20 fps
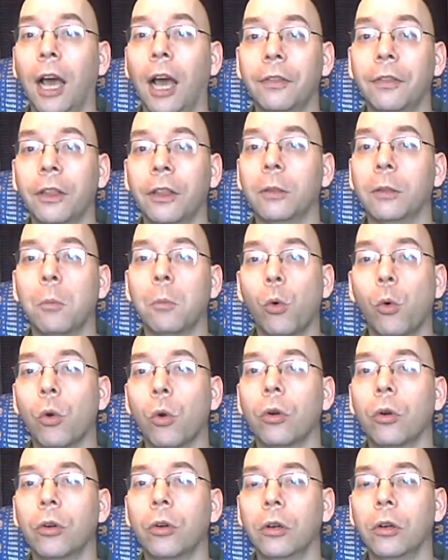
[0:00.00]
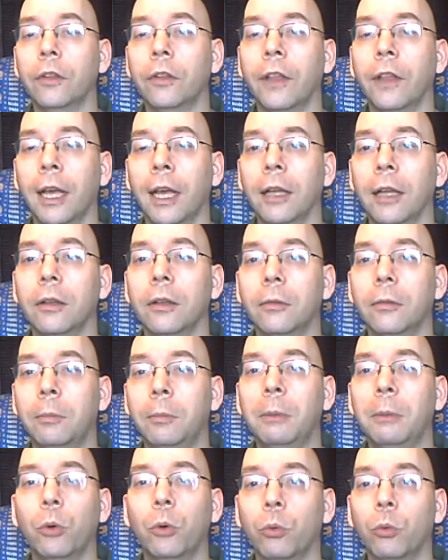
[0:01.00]
I think the more that
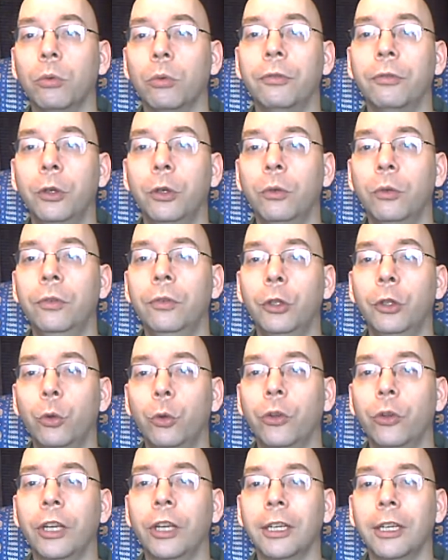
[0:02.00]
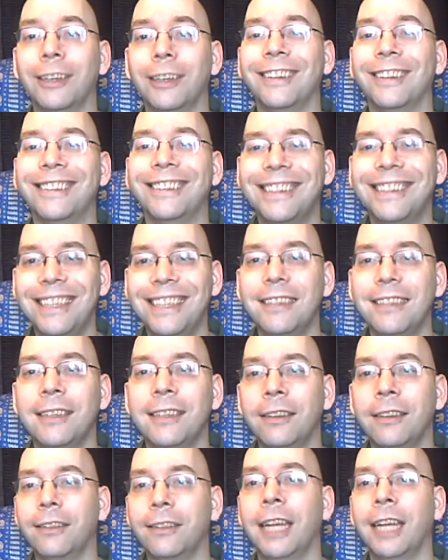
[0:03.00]
people review using
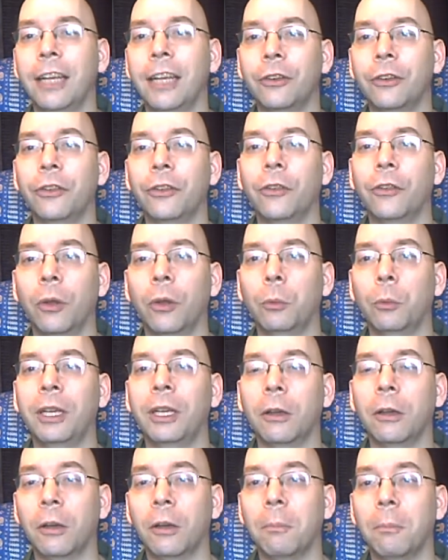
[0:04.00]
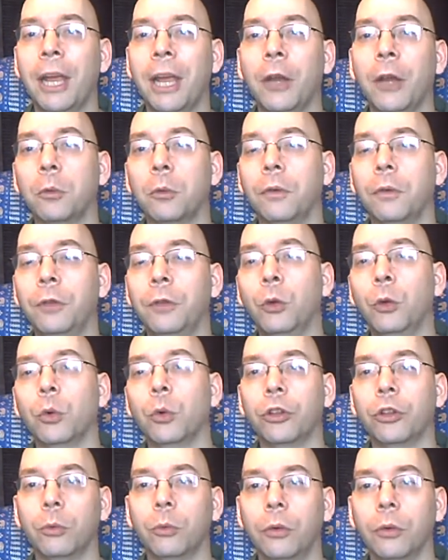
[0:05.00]
consistent standards, so we can compare
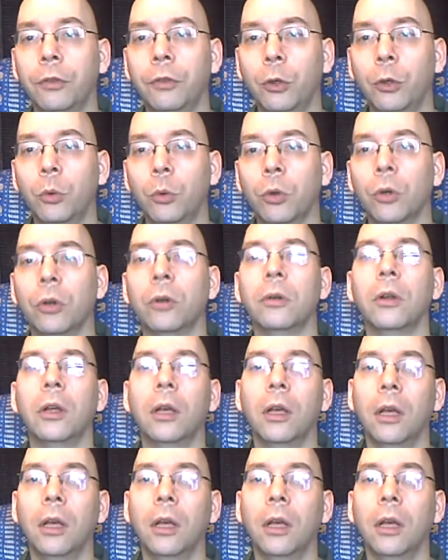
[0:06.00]
reviewer to reviewer,